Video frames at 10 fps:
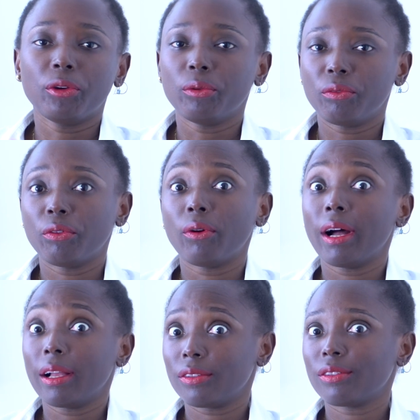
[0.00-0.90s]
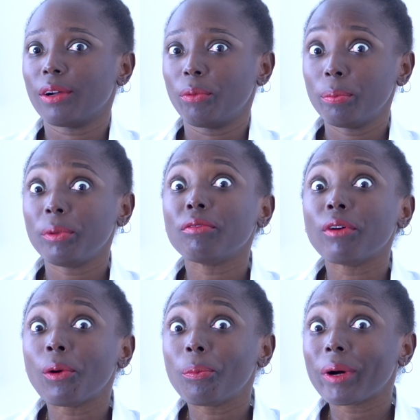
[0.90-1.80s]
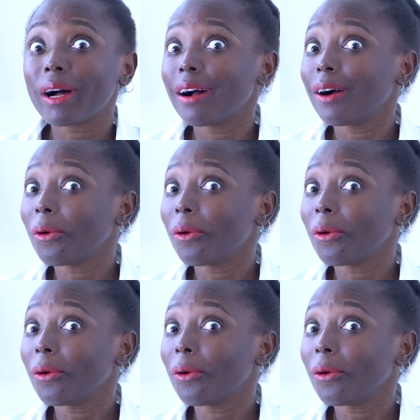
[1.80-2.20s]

known for as a web developer